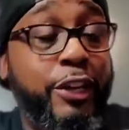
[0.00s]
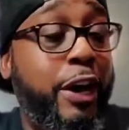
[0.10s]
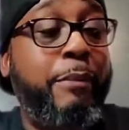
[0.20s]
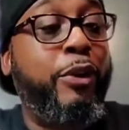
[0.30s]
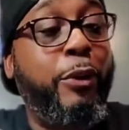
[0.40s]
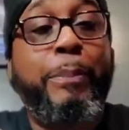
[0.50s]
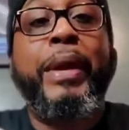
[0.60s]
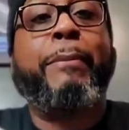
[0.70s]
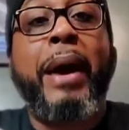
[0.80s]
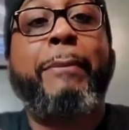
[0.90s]
I'm gonna go pick
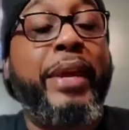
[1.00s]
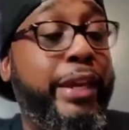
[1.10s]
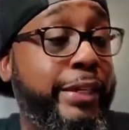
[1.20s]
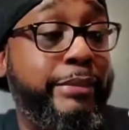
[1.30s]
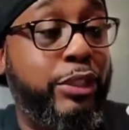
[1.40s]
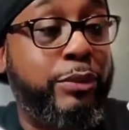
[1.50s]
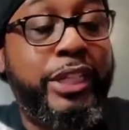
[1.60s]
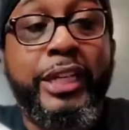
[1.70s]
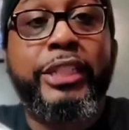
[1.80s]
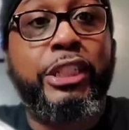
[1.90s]
my pair up. So
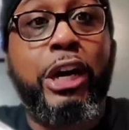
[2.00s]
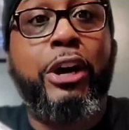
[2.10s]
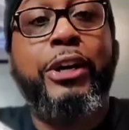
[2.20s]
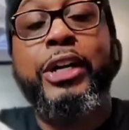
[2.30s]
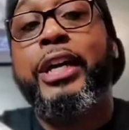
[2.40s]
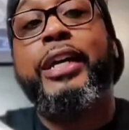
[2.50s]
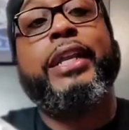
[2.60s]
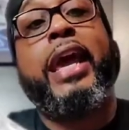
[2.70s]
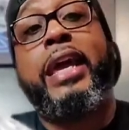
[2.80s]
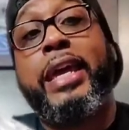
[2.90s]
chances are
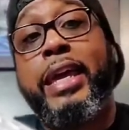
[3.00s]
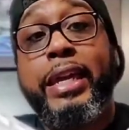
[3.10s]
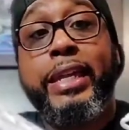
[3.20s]
that heat,